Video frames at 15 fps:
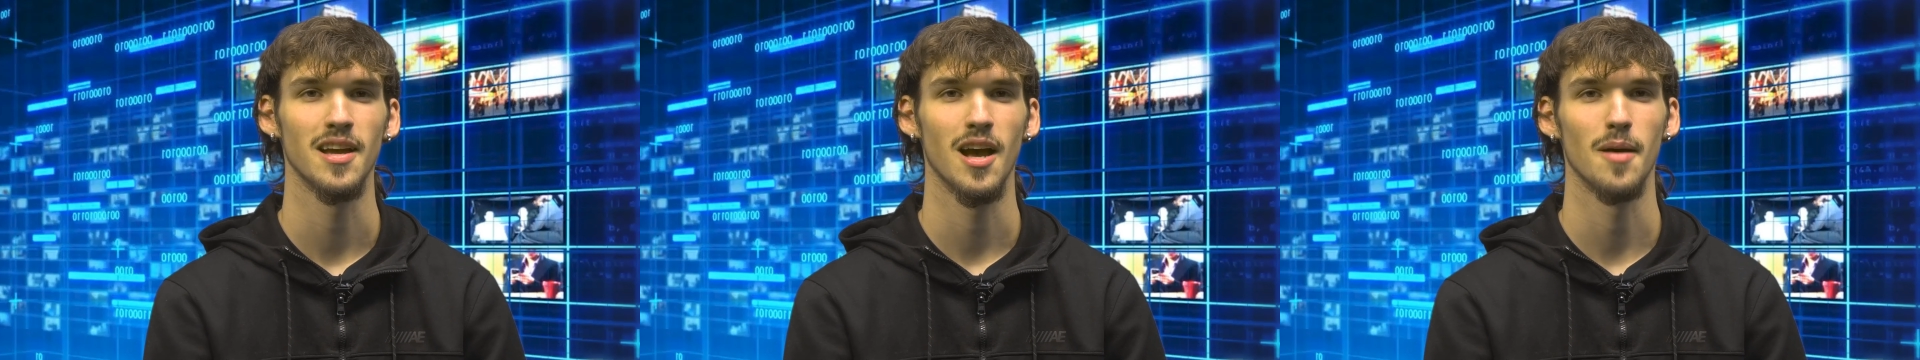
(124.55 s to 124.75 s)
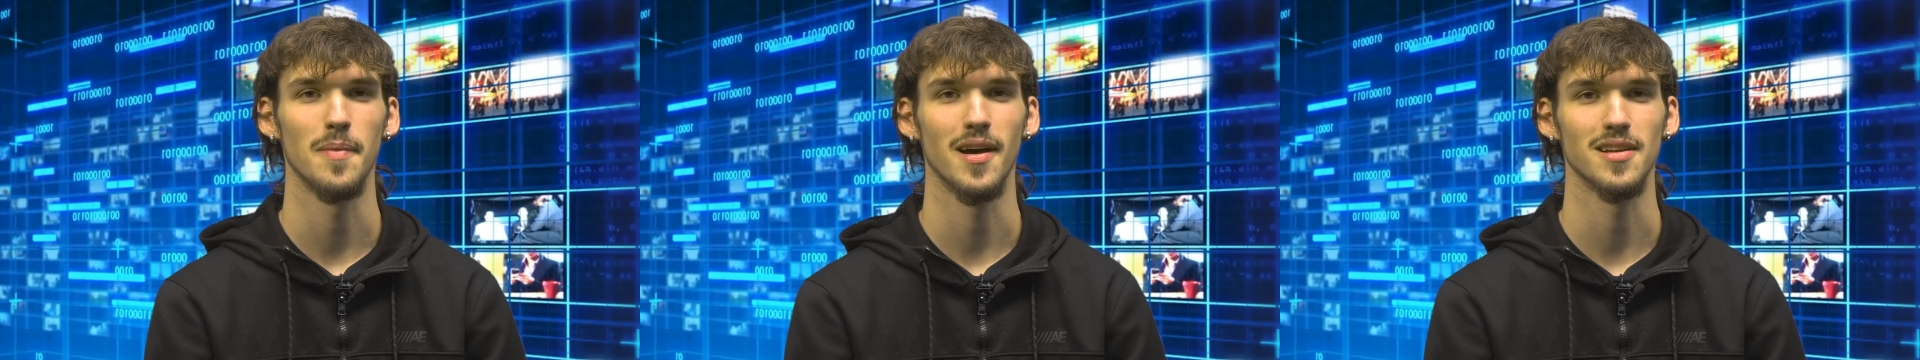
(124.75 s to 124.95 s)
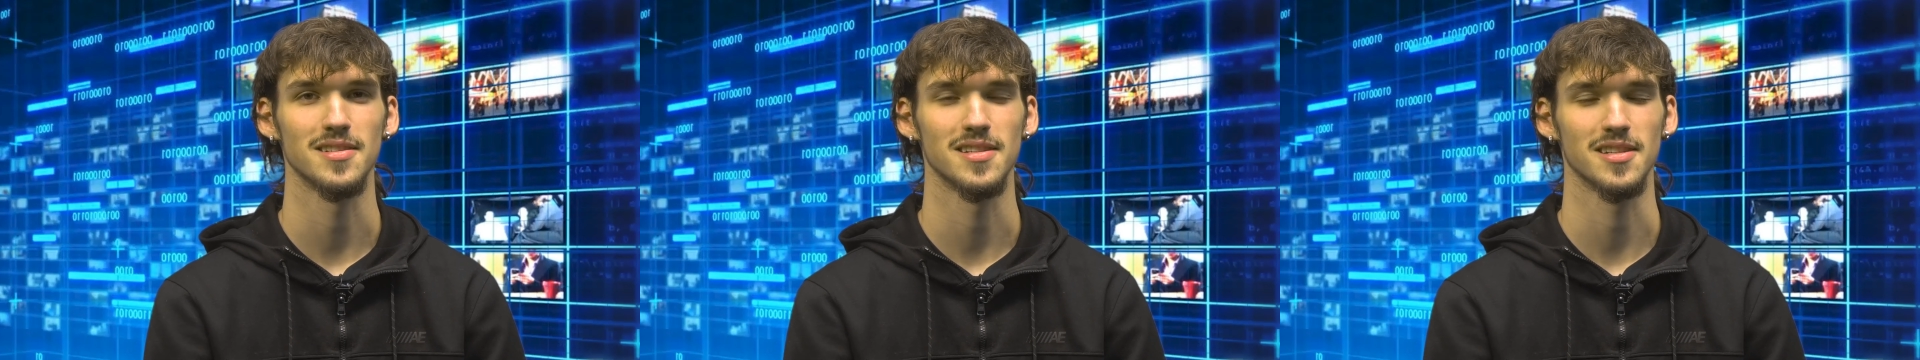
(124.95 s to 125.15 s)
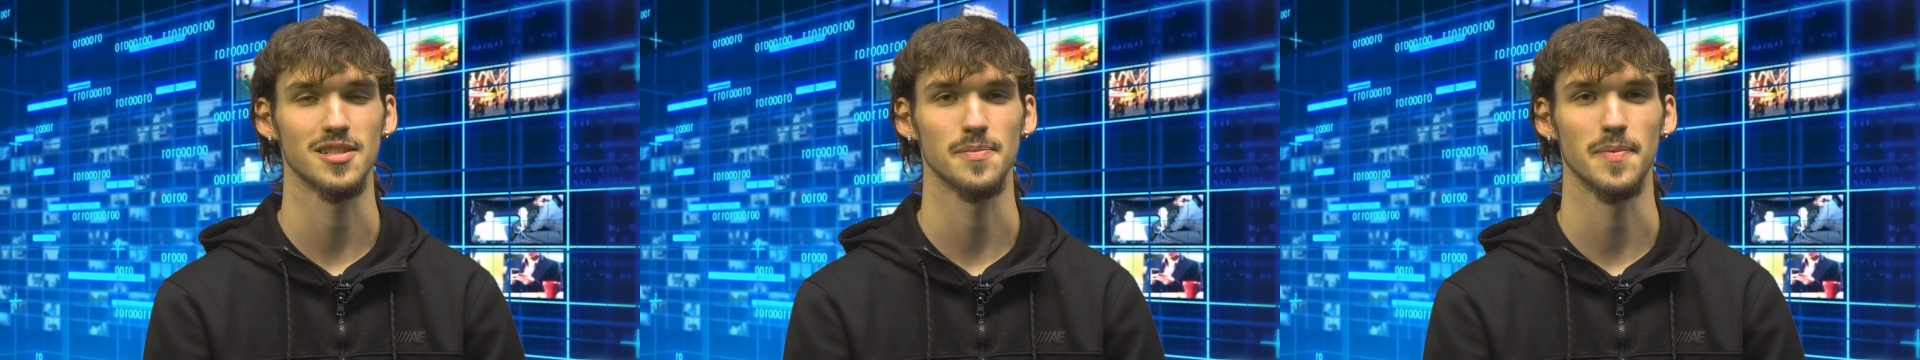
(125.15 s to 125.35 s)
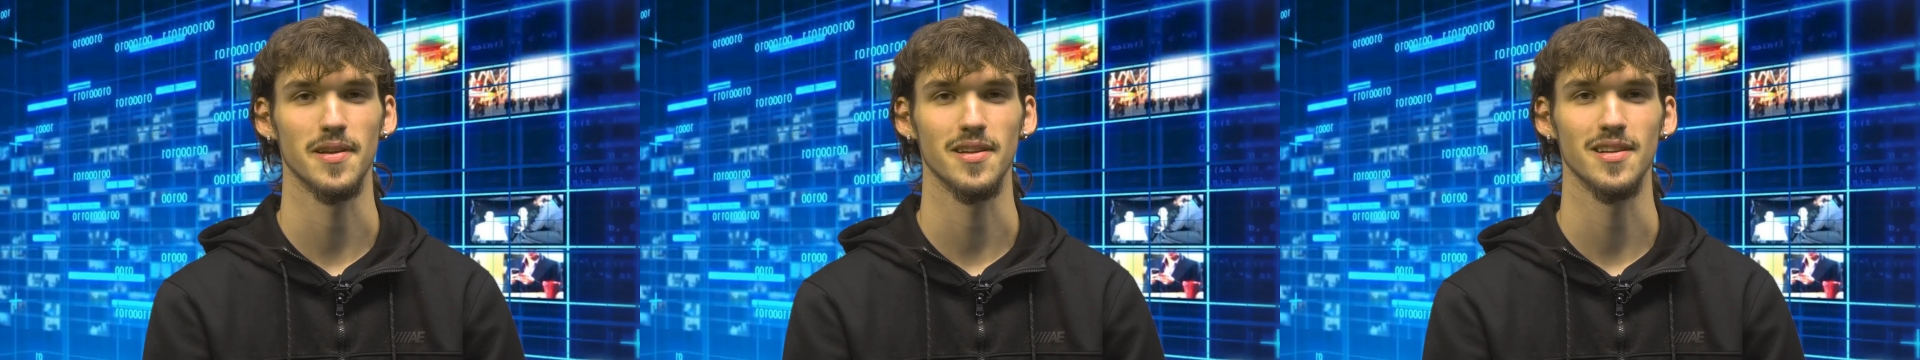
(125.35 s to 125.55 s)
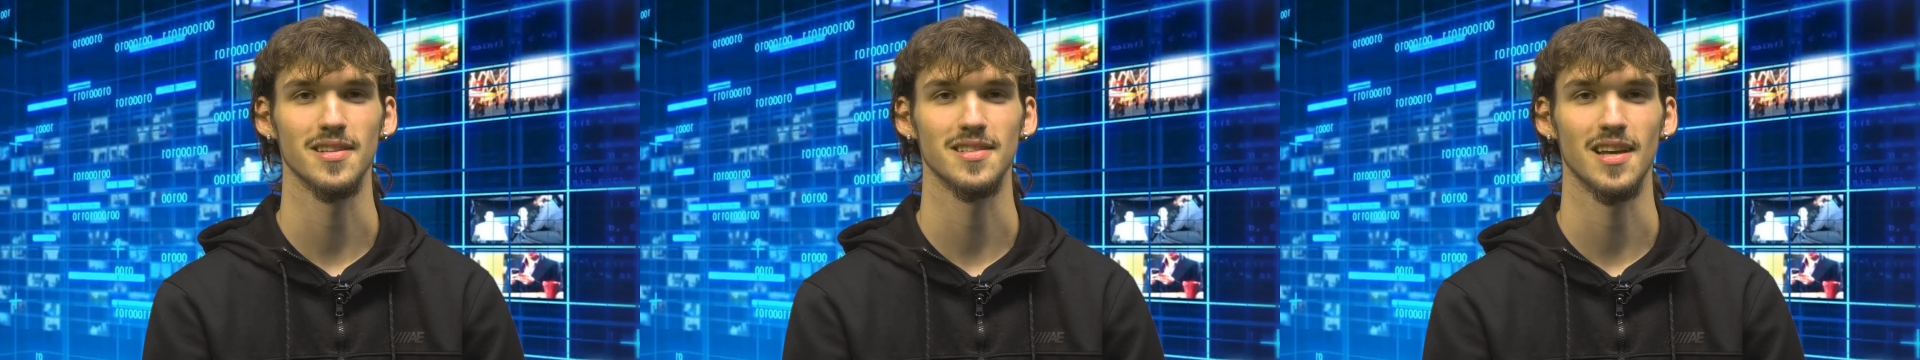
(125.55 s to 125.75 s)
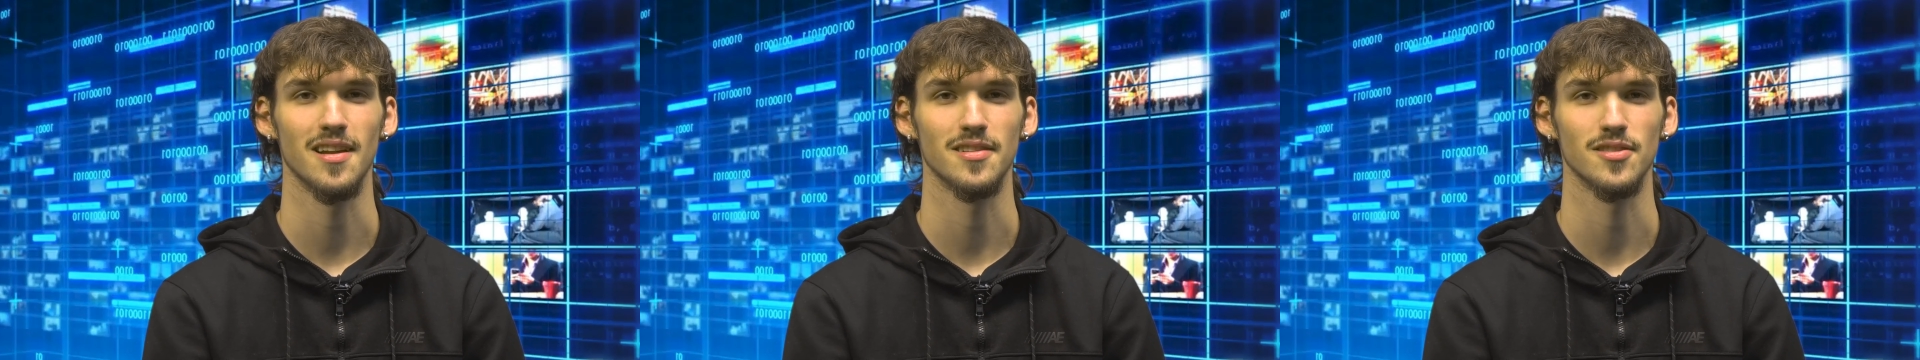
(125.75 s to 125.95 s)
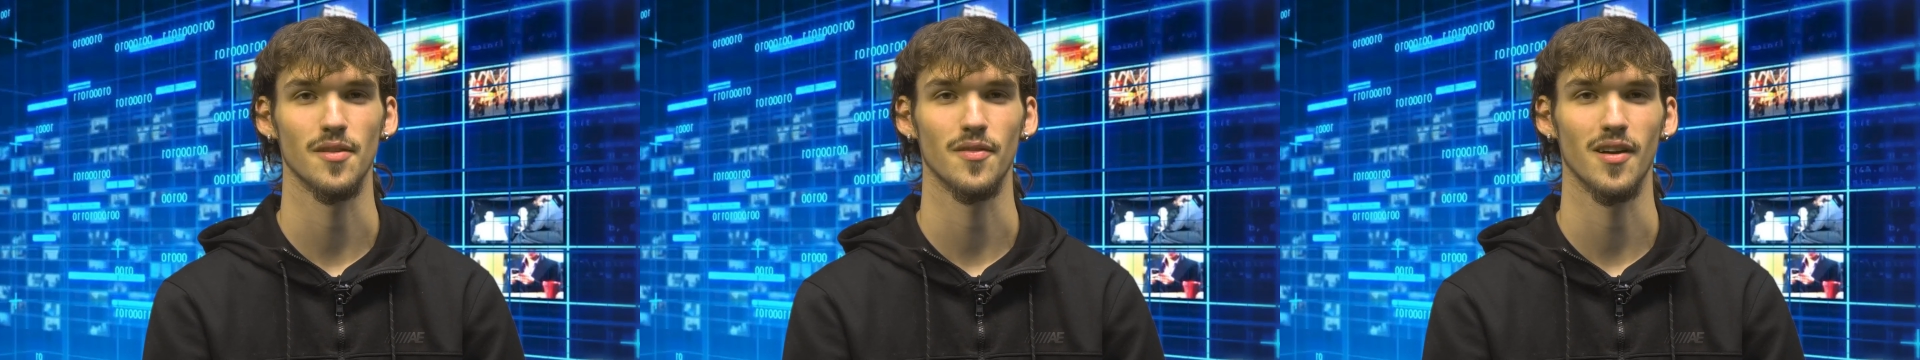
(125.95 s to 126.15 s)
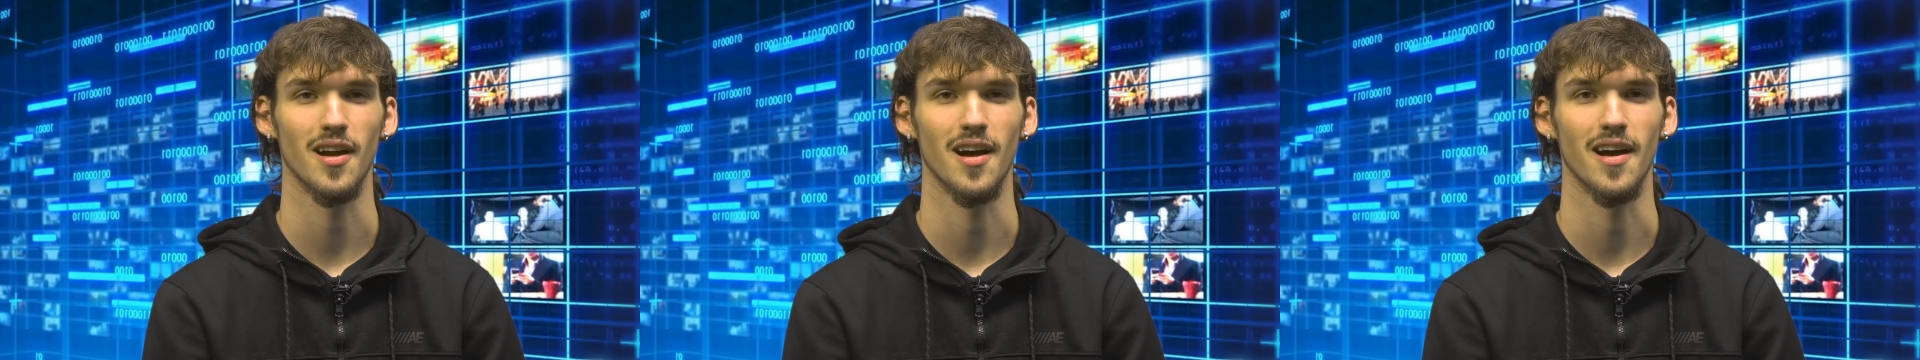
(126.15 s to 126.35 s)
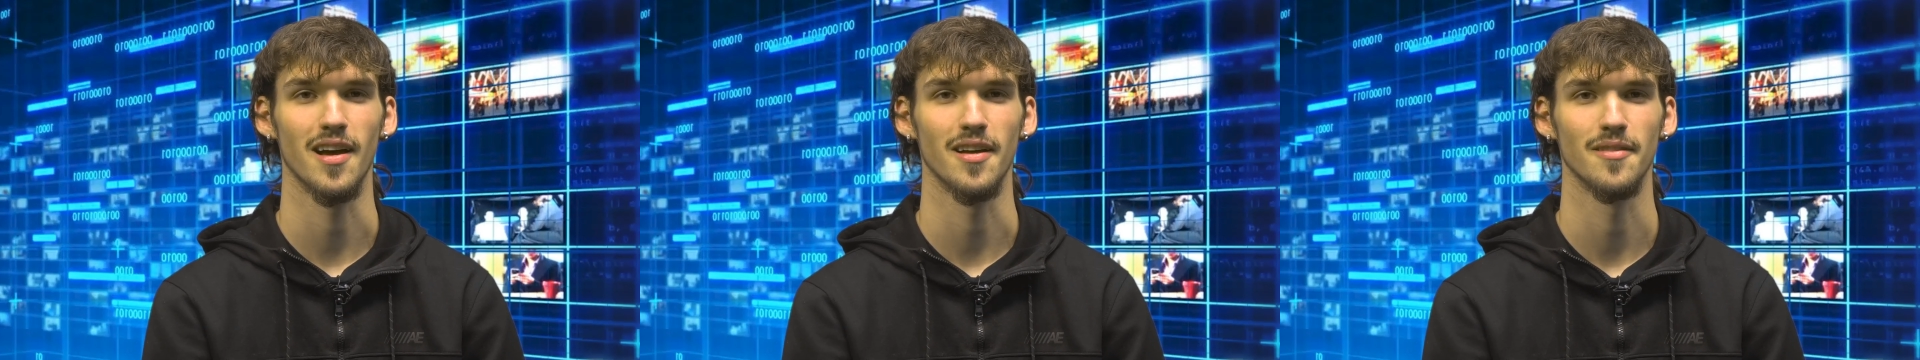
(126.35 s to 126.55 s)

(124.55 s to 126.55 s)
about his experience at Sulphur High.